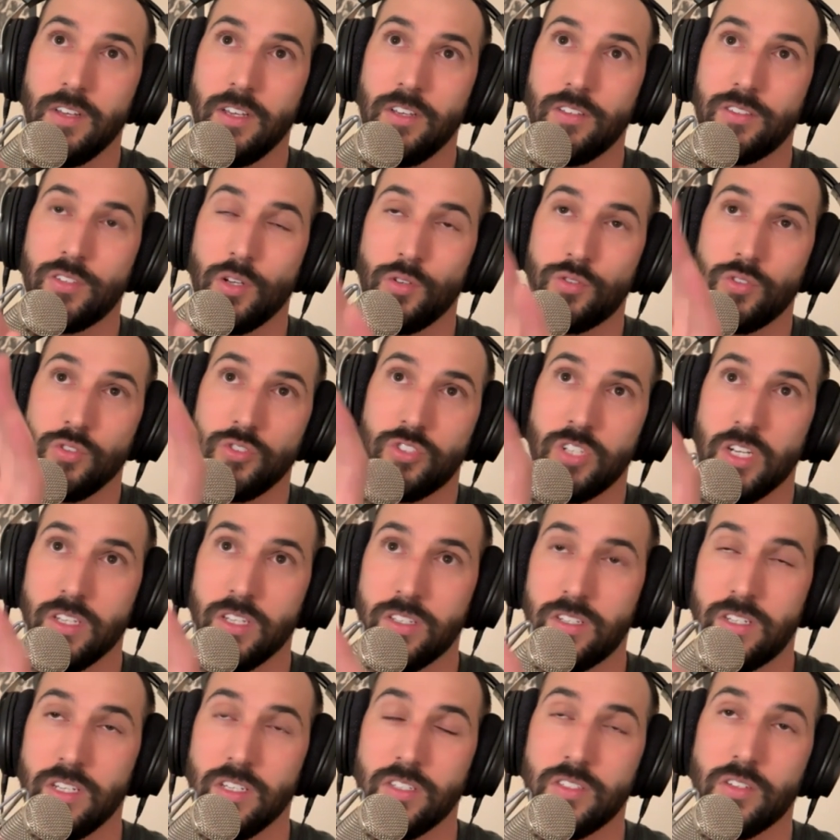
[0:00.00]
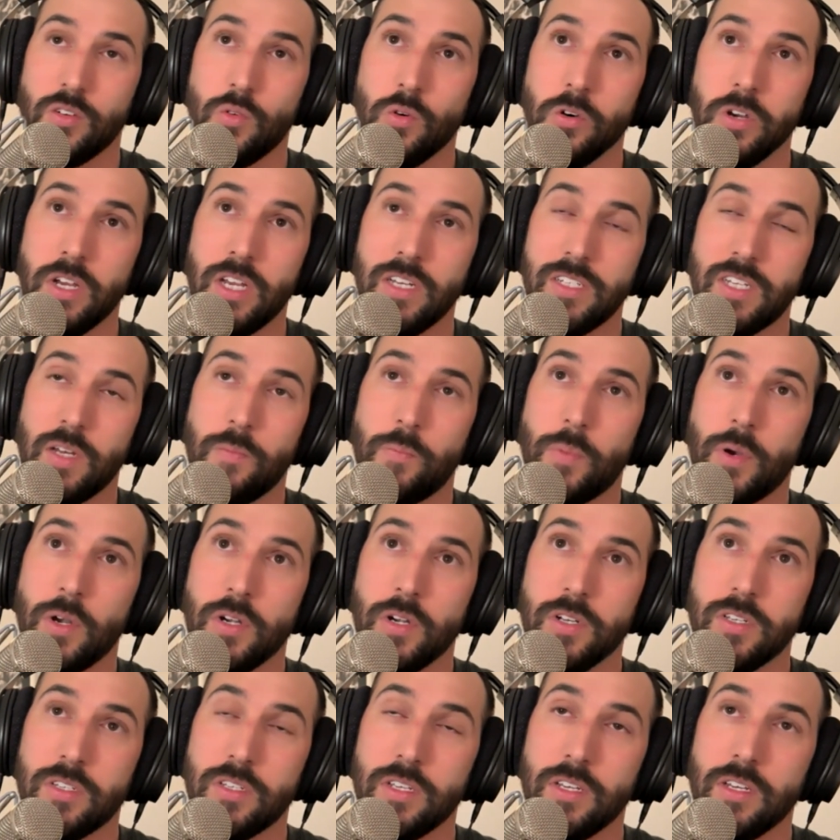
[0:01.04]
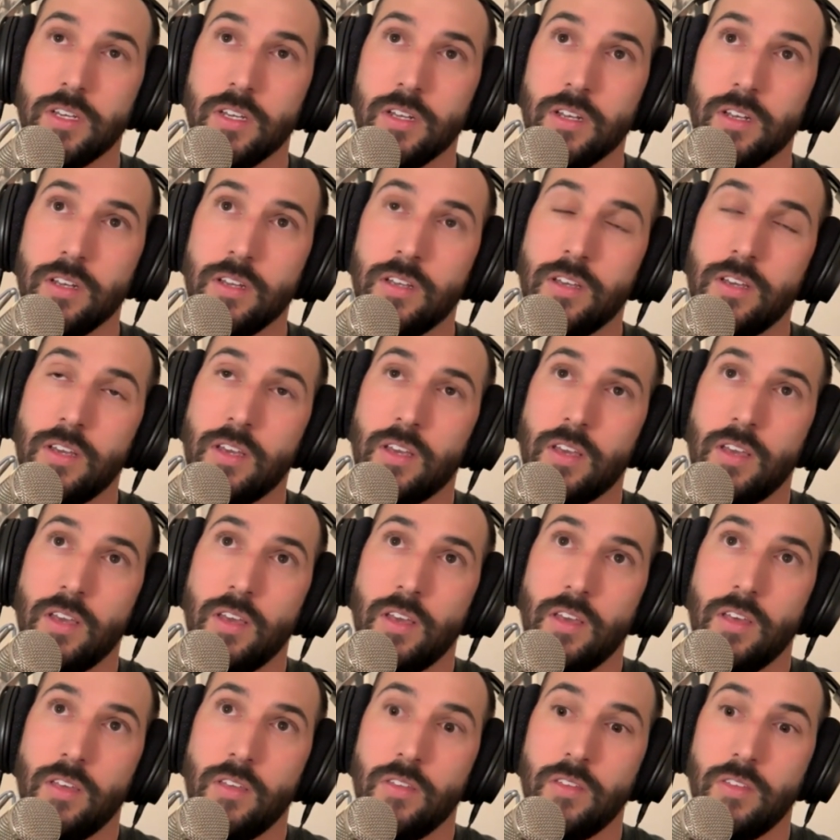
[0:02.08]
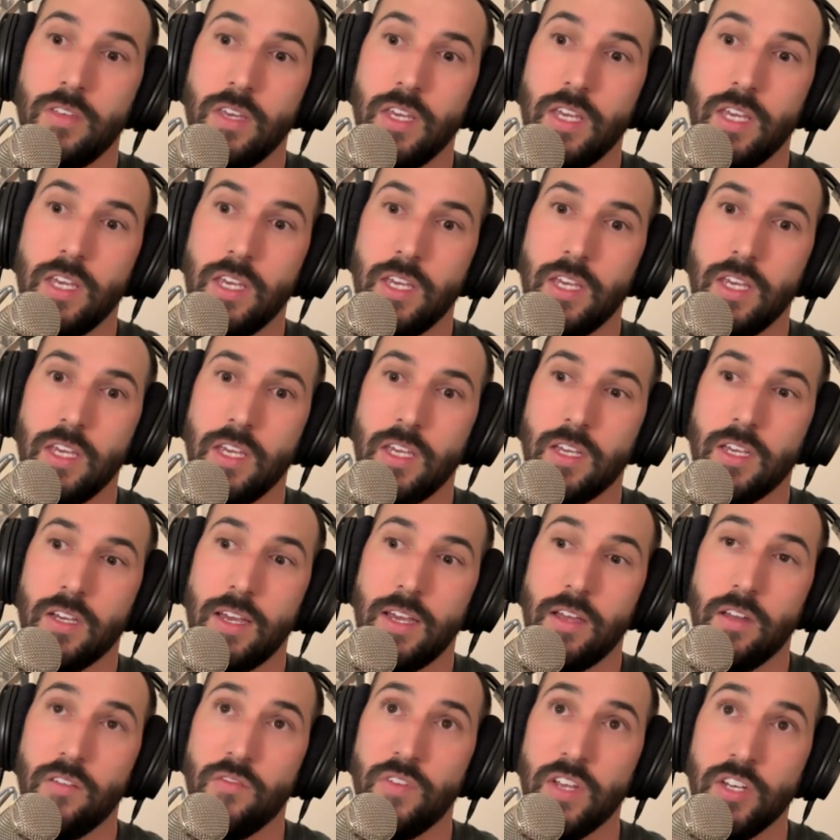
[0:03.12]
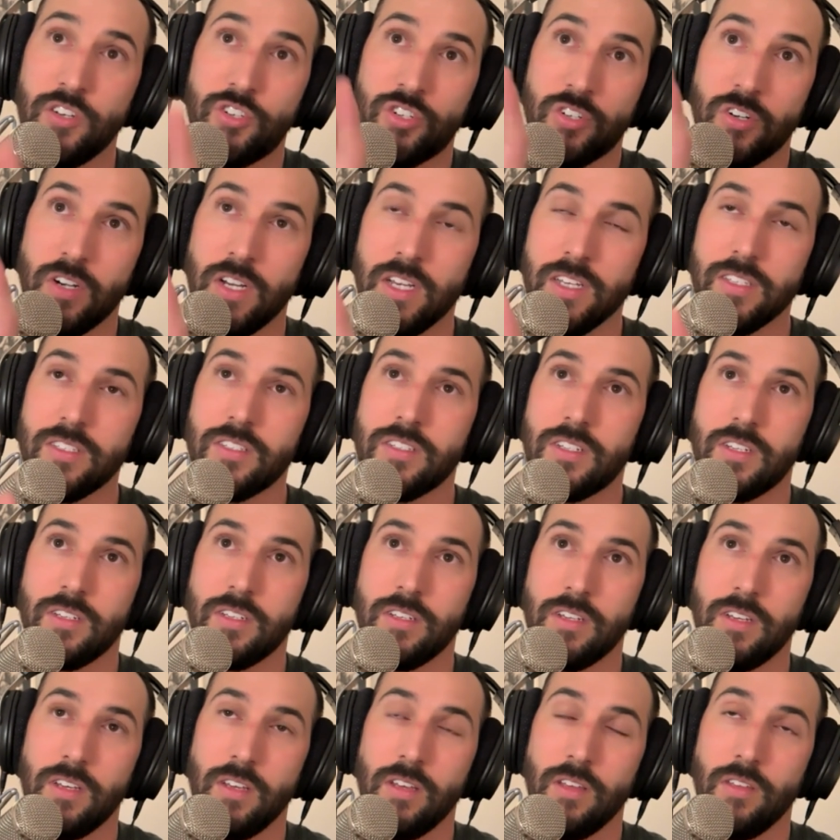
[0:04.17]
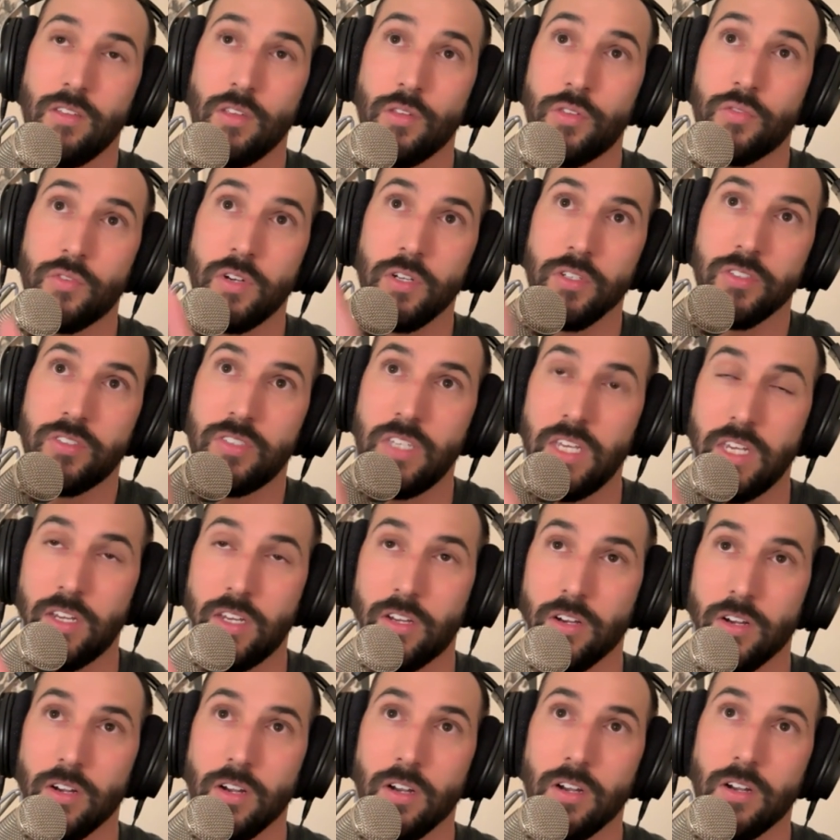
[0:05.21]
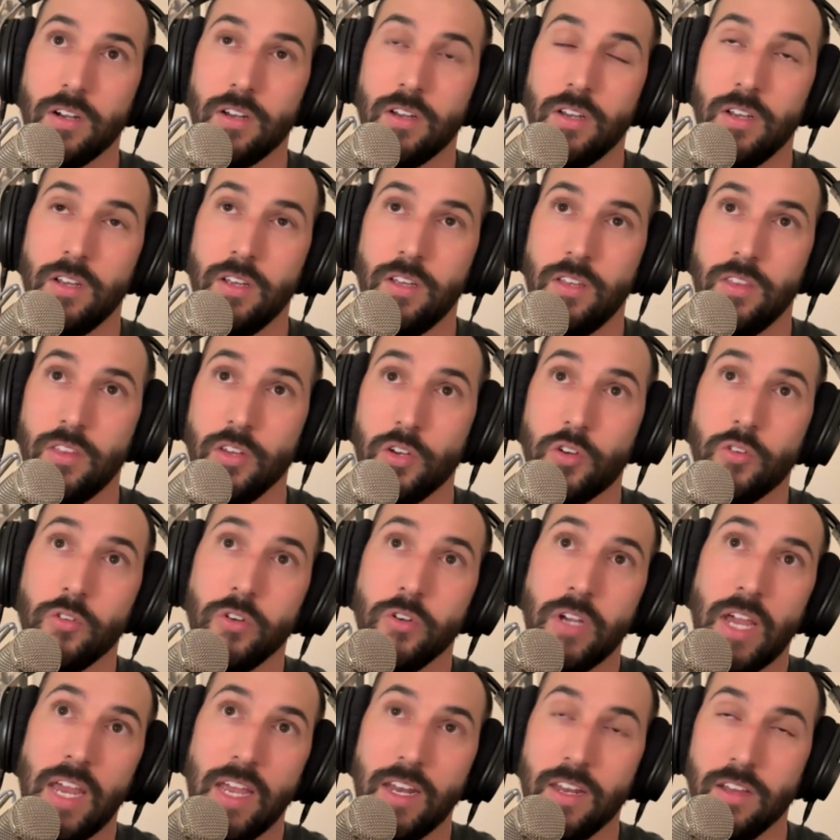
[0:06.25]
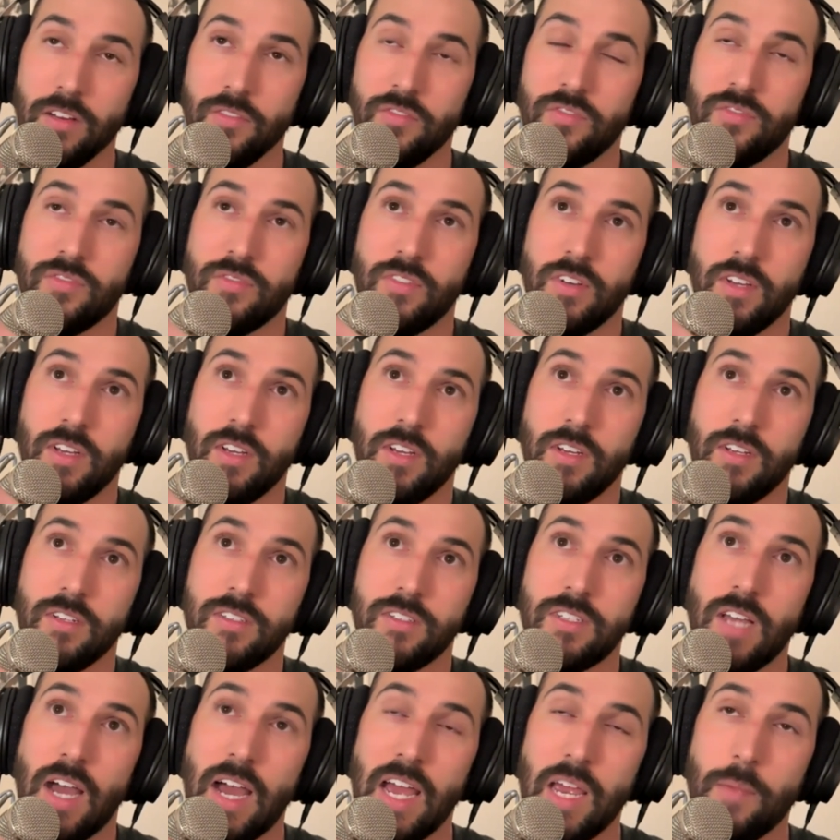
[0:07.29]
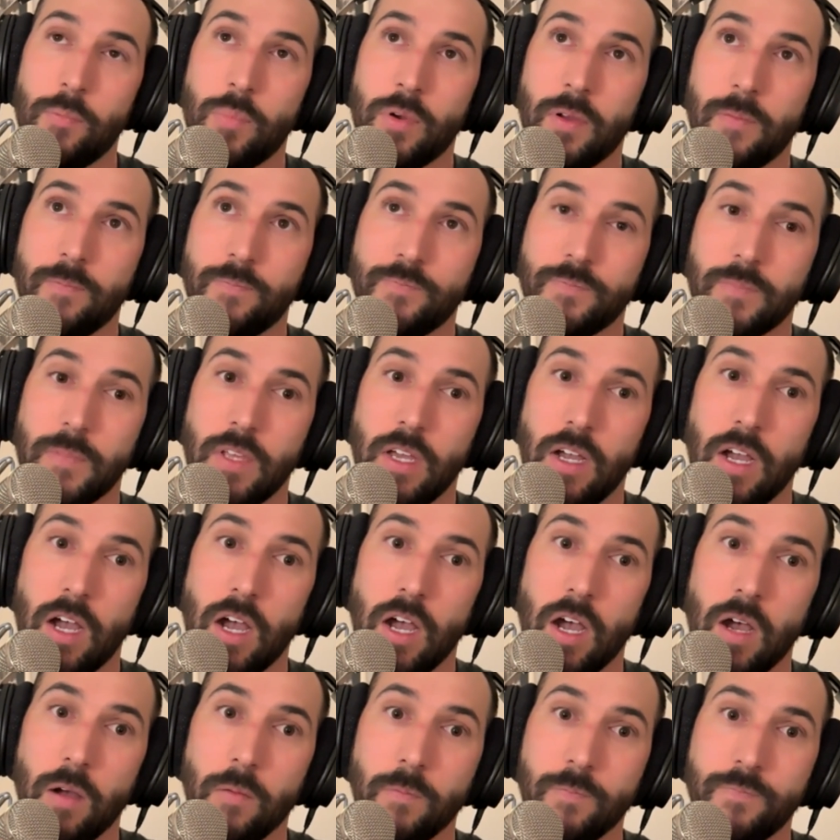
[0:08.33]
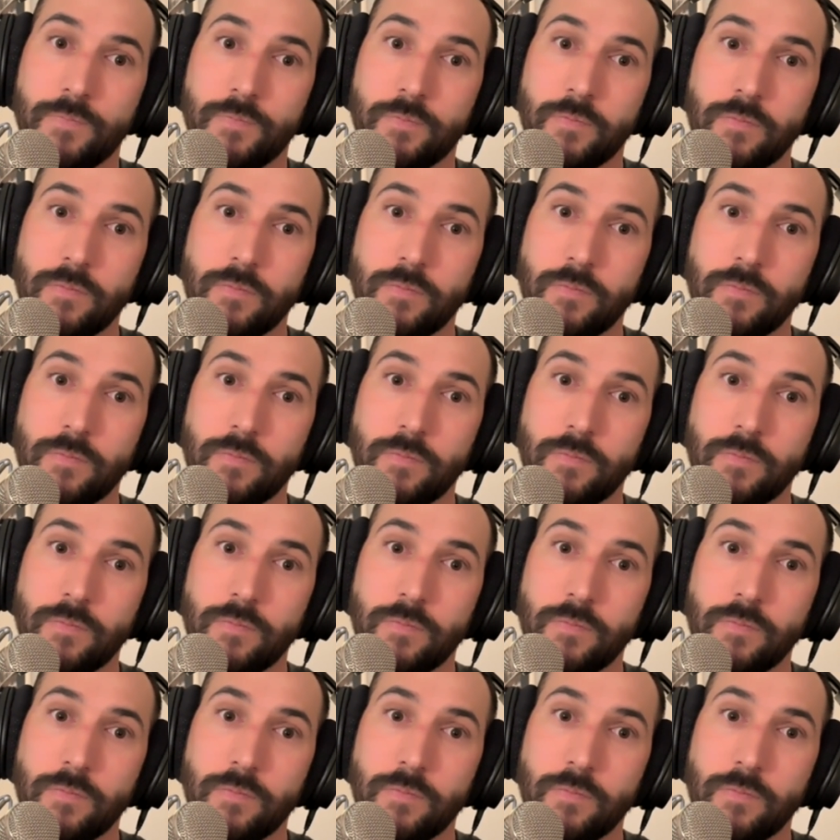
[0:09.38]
social justice oriented person, the adventurist, the thrill seeker, the creative type. Um,